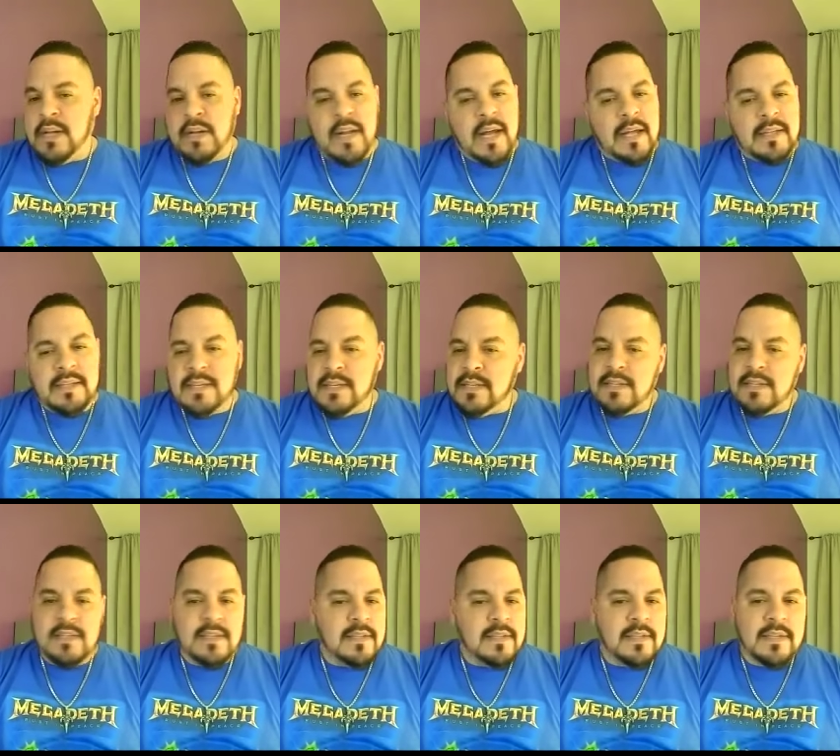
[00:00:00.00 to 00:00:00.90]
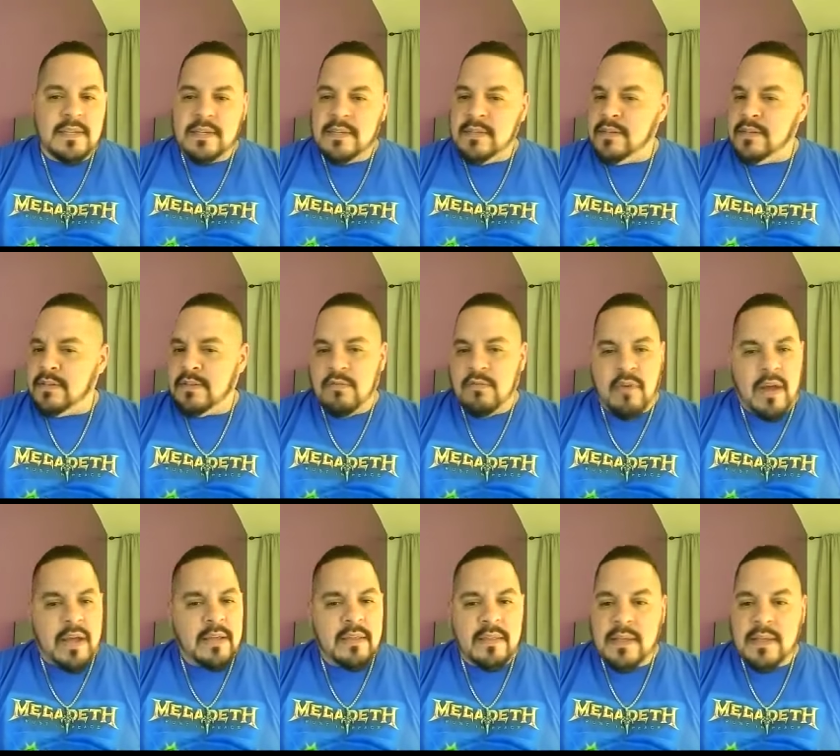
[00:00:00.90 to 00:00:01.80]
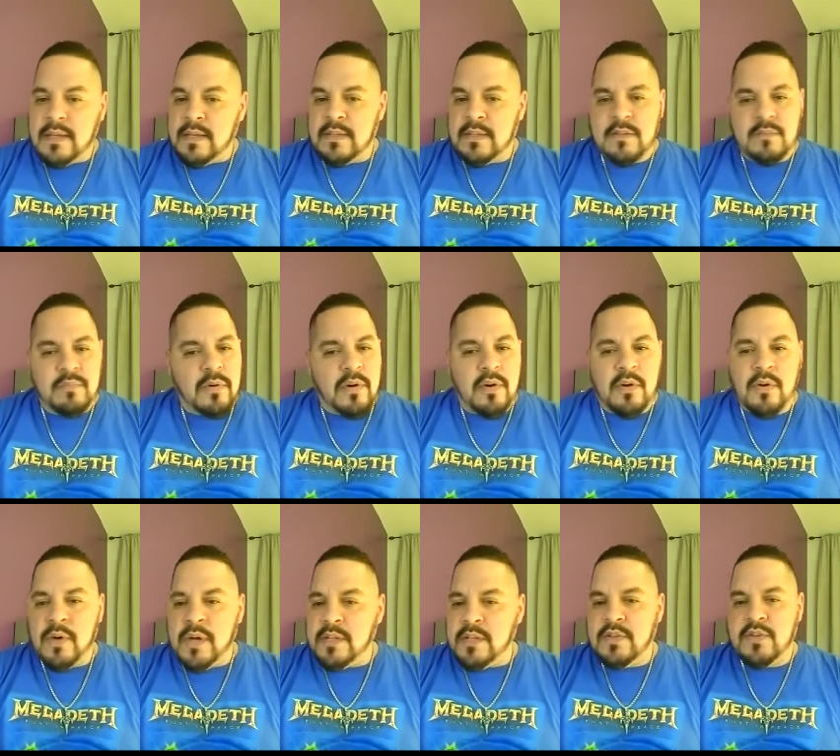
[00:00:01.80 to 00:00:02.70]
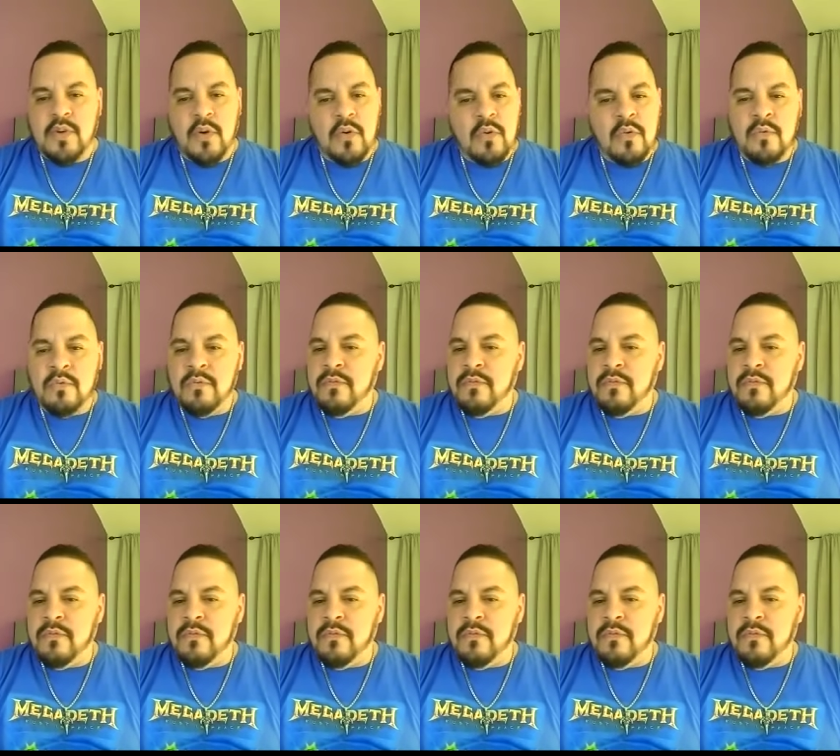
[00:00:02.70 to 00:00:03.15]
they're not teaching these kids the right things, bro. It's so